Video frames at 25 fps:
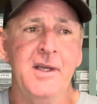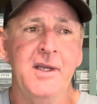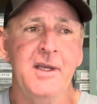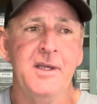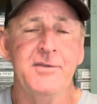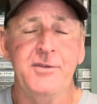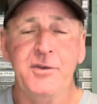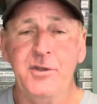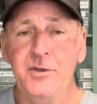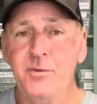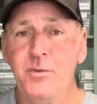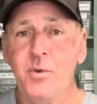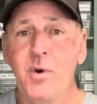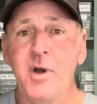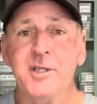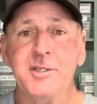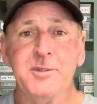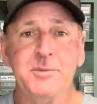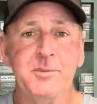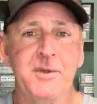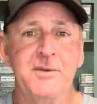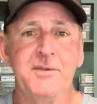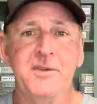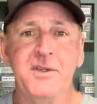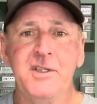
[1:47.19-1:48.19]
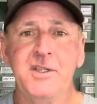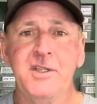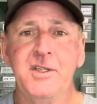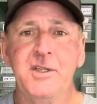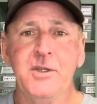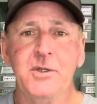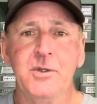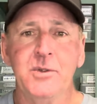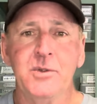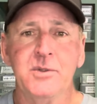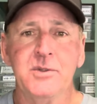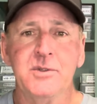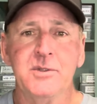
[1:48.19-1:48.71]
If you've watched my
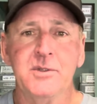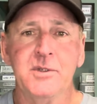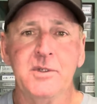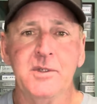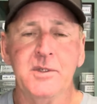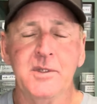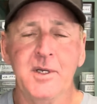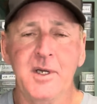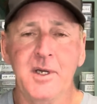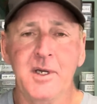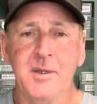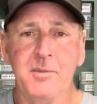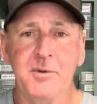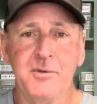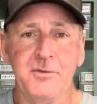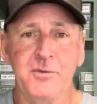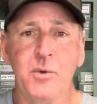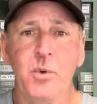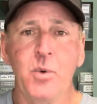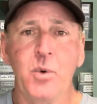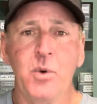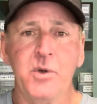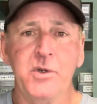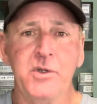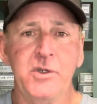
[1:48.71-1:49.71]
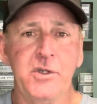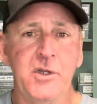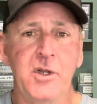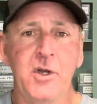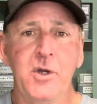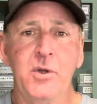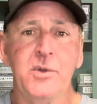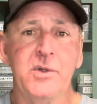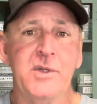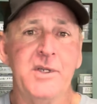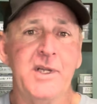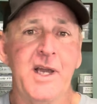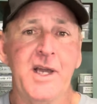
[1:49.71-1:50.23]
videos before, you
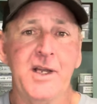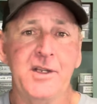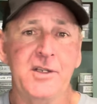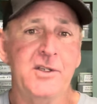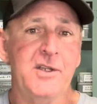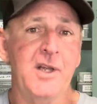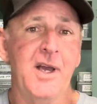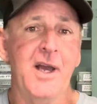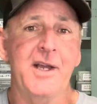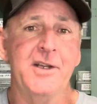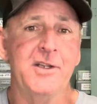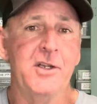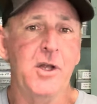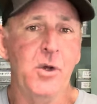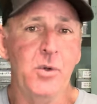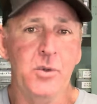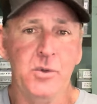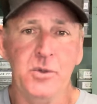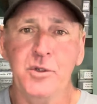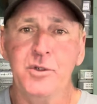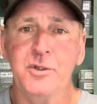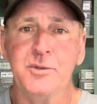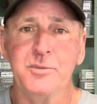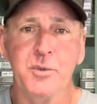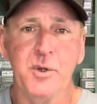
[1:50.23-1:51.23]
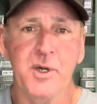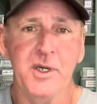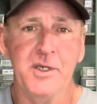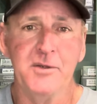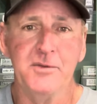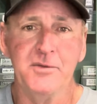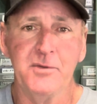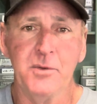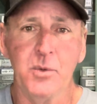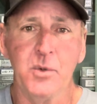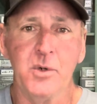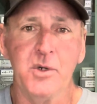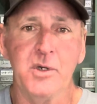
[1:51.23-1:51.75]
know that I don't use braid to
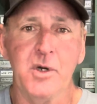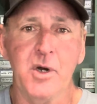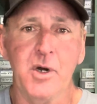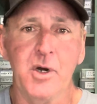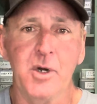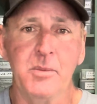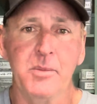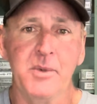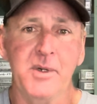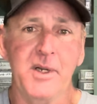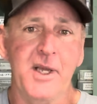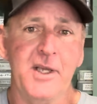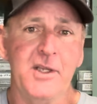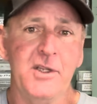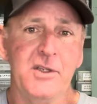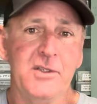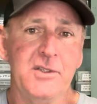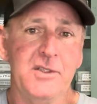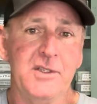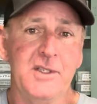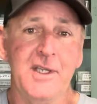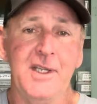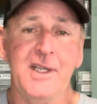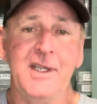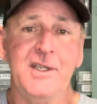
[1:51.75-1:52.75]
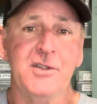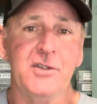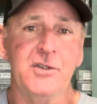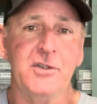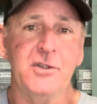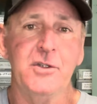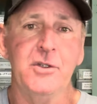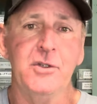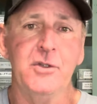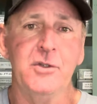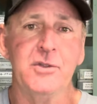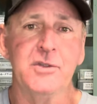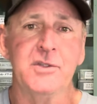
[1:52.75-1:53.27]
fluorocarbon. I either
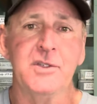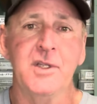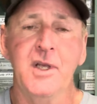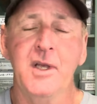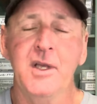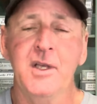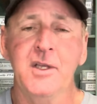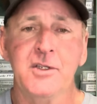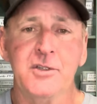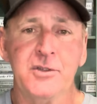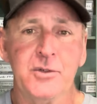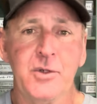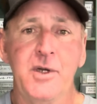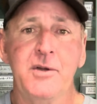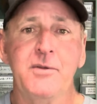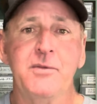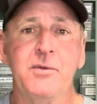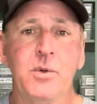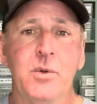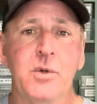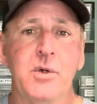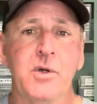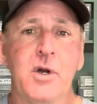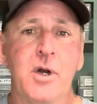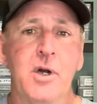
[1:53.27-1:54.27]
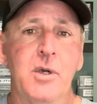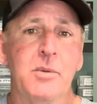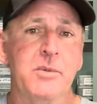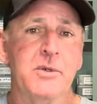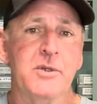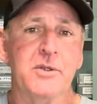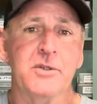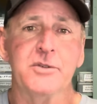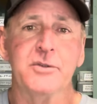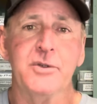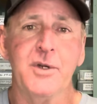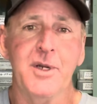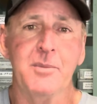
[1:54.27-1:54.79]
use straight fluorocarbon
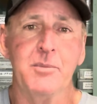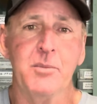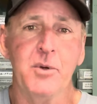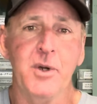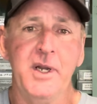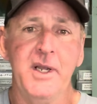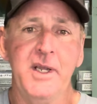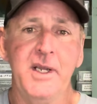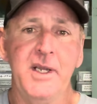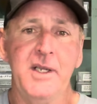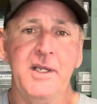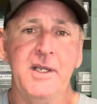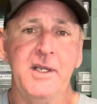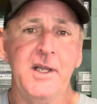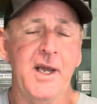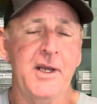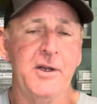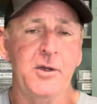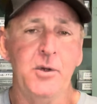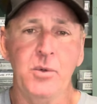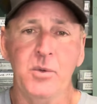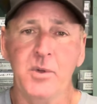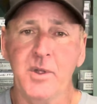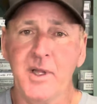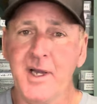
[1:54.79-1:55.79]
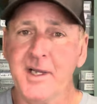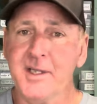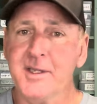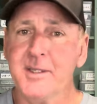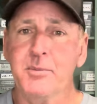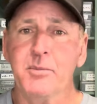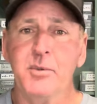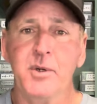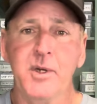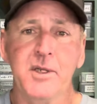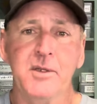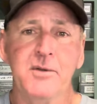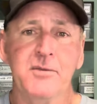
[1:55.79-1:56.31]
or straight braid. I don't like the
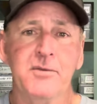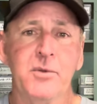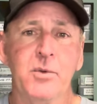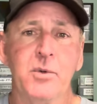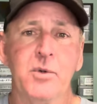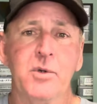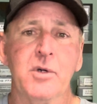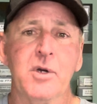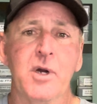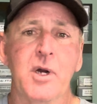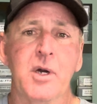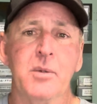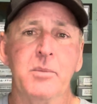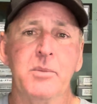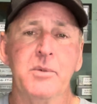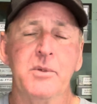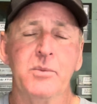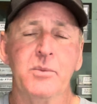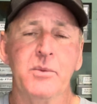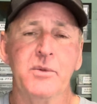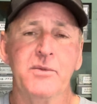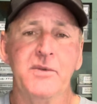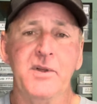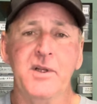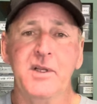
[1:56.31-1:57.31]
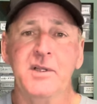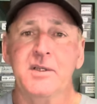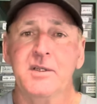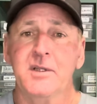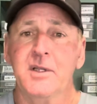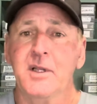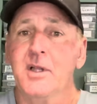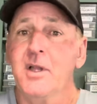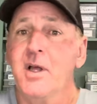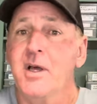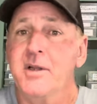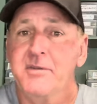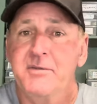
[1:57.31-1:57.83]
braid to fluorocarbon. We've done a
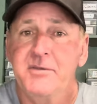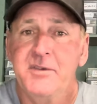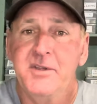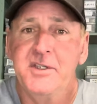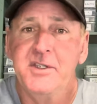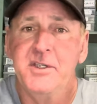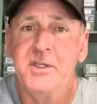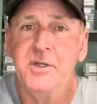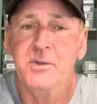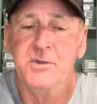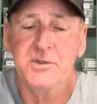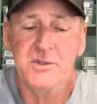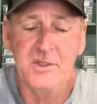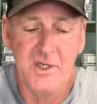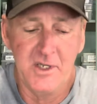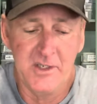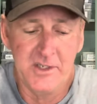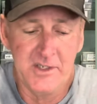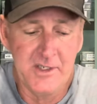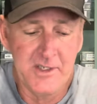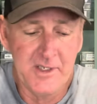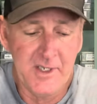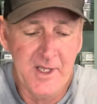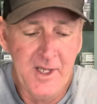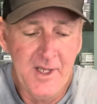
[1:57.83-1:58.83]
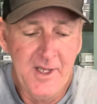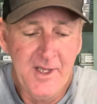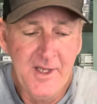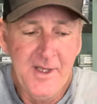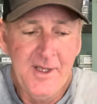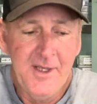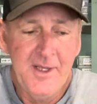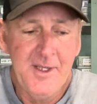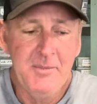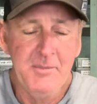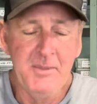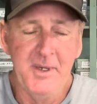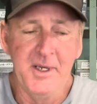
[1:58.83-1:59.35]
lot of videos on it.
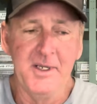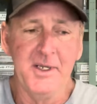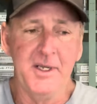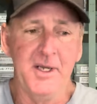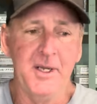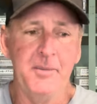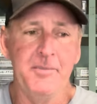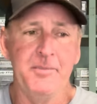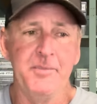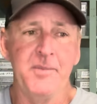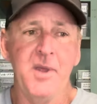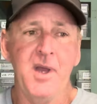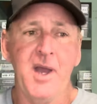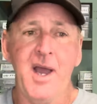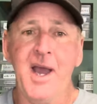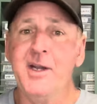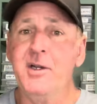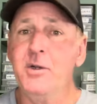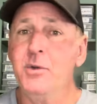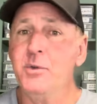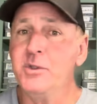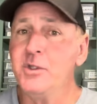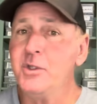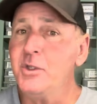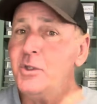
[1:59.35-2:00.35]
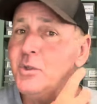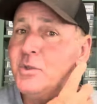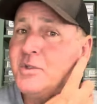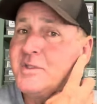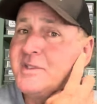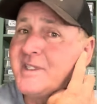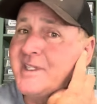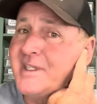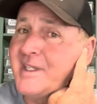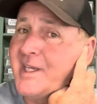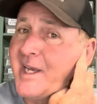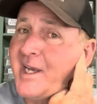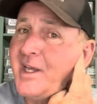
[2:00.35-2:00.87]
But I don't use
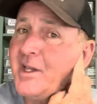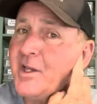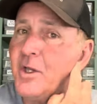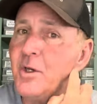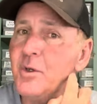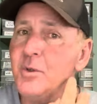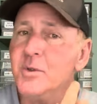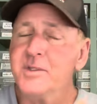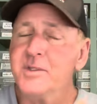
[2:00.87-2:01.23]
the yellow